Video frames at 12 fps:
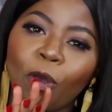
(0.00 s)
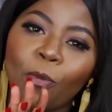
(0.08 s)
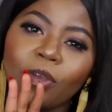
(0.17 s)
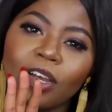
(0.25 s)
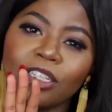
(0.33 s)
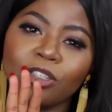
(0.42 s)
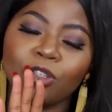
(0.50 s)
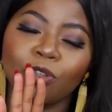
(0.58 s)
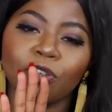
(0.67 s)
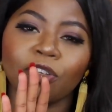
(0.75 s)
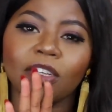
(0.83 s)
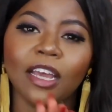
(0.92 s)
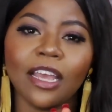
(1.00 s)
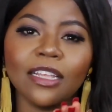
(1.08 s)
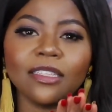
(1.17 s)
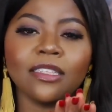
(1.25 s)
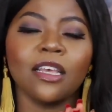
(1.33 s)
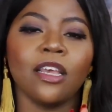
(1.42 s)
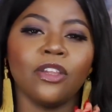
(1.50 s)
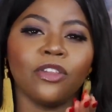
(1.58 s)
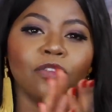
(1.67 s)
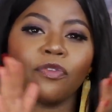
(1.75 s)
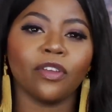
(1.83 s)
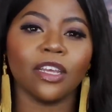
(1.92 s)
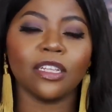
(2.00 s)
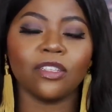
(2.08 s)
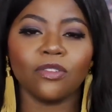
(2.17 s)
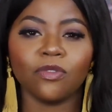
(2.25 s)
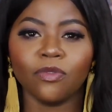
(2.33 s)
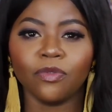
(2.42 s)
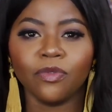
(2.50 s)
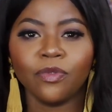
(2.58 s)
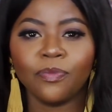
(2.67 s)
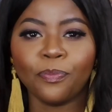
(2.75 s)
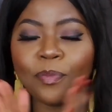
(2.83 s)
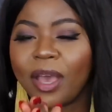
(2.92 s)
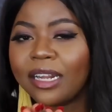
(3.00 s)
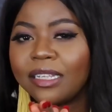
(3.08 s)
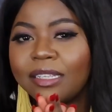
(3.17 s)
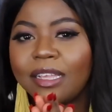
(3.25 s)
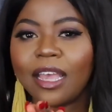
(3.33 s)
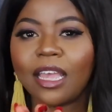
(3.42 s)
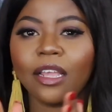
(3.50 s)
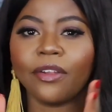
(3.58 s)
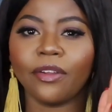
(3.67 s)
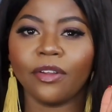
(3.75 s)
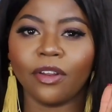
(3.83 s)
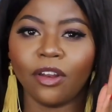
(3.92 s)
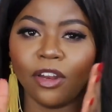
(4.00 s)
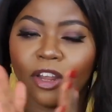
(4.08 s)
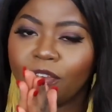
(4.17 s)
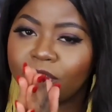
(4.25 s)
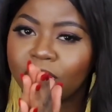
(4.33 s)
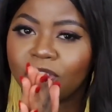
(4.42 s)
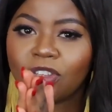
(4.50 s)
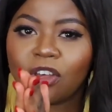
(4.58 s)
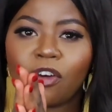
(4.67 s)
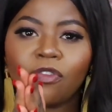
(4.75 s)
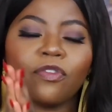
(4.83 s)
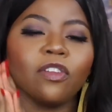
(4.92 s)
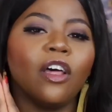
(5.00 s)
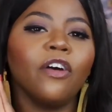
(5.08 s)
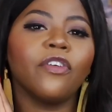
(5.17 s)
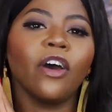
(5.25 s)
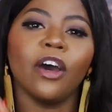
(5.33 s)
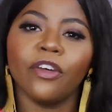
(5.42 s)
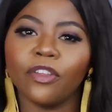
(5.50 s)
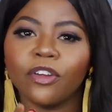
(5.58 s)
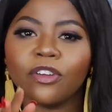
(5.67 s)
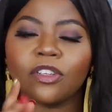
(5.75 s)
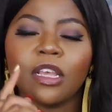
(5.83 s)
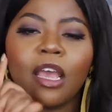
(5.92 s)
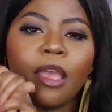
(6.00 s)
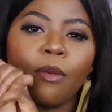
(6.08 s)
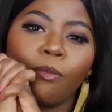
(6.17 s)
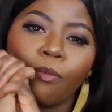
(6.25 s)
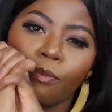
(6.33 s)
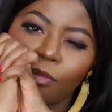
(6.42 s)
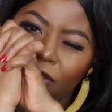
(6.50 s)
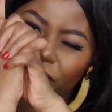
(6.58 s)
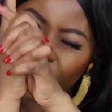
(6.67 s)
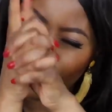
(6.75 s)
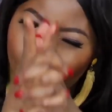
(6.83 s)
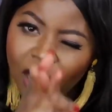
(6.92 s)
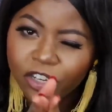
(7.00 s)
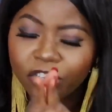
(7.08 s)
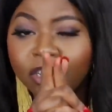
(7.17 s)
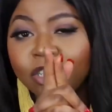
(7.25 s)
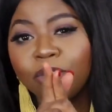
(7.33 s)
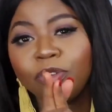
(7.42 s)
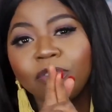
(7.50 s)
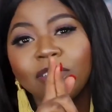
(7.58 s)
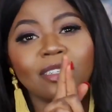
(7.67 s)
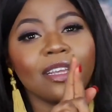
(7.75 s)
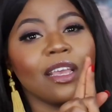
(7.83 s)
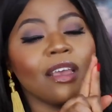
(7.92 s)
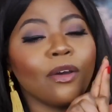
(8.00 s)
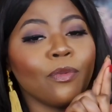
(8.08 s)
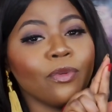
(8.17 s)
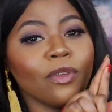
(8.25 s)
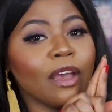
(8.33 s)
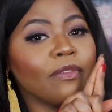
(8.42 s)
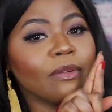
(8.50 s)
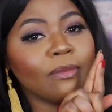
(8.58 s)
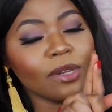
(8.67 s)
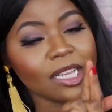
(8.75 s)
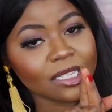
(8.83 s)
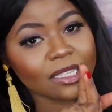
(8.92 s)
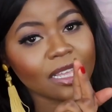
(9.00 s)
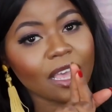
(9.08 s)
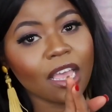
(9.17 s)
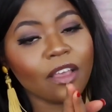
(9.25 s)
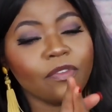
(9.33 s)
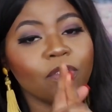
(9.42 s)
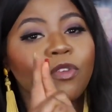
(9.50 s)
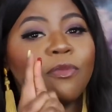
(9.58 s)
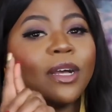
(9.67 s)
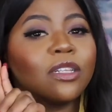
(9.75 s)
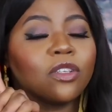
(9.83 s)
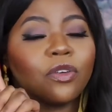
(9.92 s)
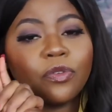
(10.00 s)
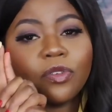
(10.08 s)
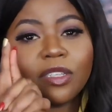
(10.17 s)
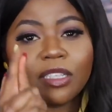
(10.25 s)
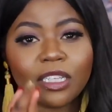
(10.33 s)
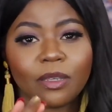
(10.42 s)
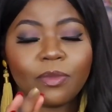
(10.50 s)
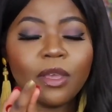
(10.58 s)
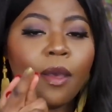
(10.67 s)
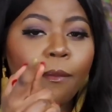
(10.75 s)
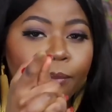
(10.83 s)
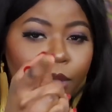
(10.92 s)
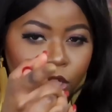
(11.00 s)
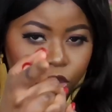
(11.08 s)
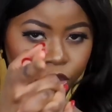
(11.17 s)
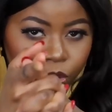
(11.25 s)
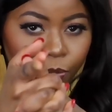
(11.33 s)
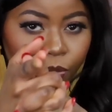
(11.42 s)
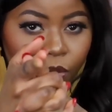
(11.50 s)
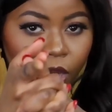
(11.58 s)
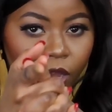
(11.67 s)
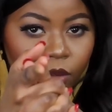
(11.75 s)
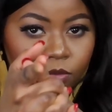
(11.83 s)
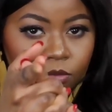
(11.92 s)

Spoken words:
hope you guys enjoy your nights. Don't forget to meditate, love yourself, love others. If you're watching this during the day, I hope you have a blessed day. If you're about to go to sleep, make sure you pray.